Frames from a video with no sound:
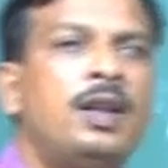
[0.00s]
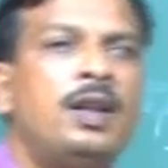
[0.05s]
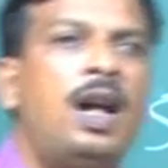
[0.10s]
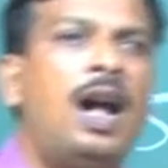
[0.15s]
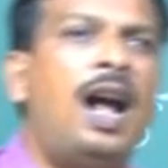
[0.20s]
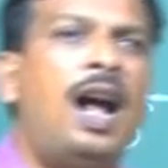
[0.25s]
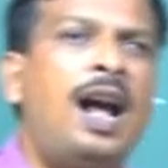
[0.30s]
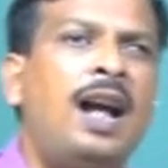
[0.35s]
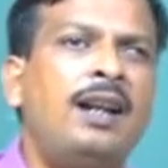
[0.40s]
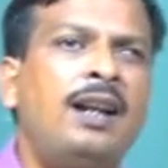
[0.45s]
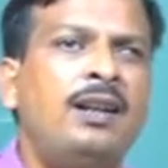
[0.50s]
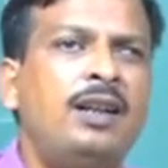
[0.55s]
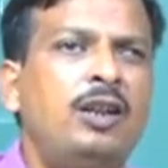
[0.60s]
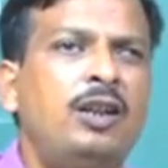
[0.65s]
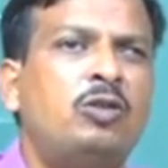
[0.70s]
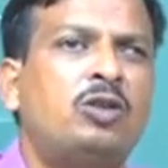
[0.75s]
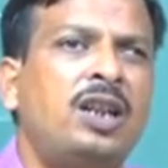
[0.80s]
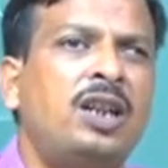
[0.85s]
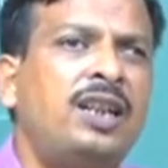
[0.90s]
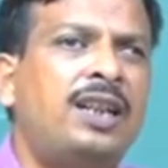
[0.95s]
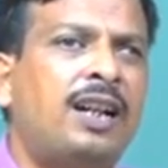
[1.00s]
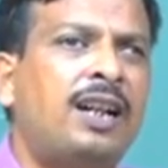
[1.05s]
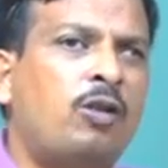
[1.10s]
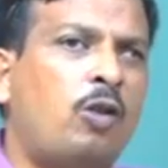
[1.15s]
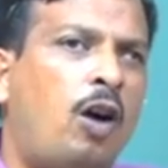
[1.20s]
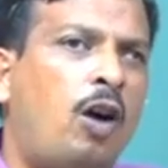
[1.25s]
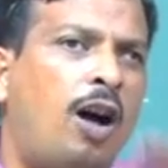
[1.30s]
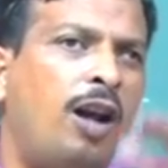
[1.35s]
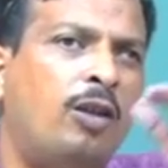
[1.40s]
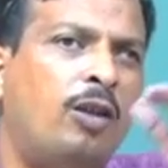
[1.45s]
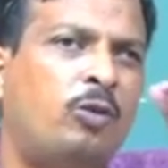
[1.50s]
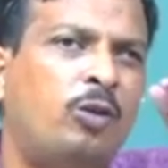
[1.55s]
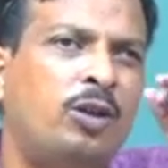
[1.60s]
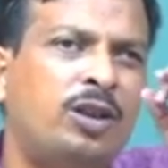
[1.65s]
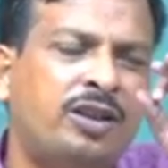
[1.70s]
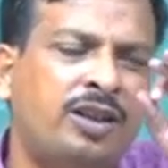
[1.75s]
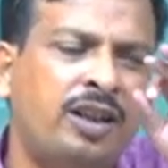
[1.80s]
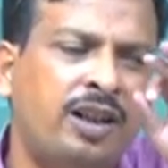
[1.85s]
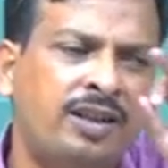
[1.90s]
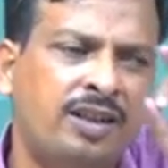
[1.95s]
And you see that all
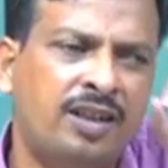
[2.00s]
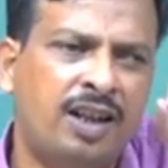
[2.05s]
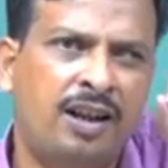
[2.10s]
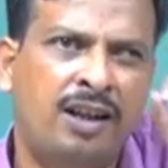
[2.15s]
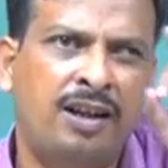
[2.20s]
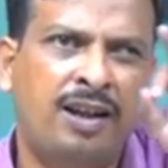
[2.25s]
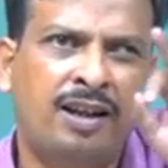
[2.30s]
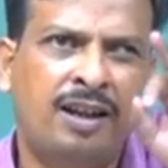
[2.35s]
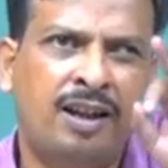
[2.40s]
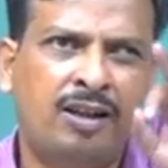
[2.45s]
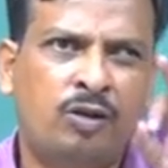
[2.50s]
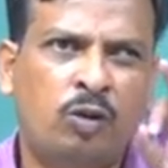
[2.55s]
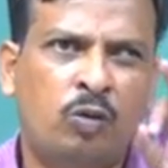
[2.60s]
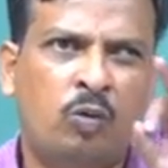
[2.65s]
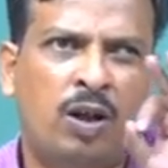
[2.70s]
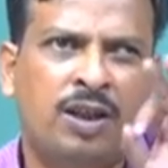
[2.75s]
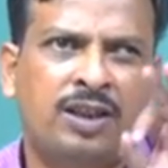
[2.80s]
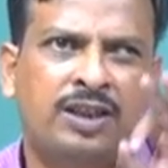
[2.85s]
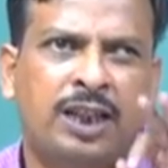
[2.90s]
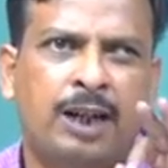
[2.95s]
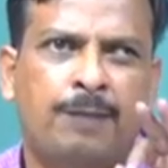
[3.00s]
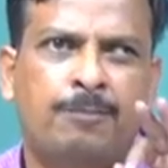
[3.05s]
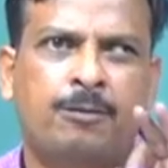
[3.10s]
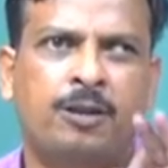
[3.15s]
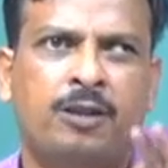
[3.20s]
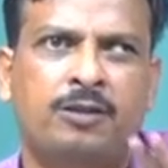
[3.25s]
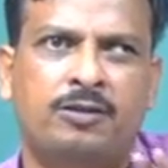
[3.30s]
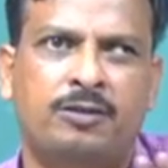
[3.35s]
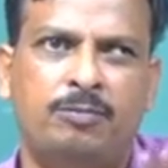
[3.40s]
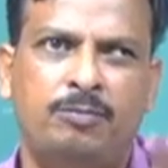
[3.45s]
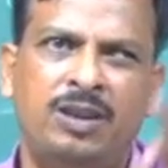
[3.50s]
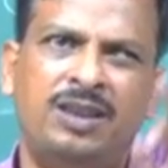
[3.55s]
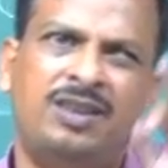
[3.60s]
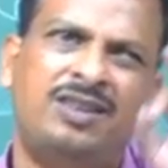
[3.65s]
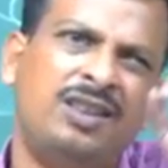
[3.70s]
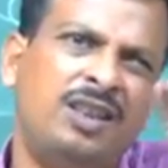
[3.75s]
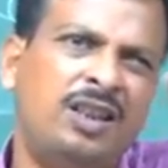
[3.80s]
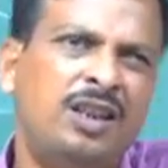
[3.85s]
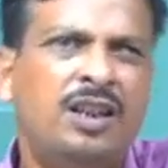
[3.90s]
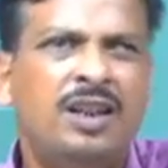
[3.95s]
questions are related to one chapter, means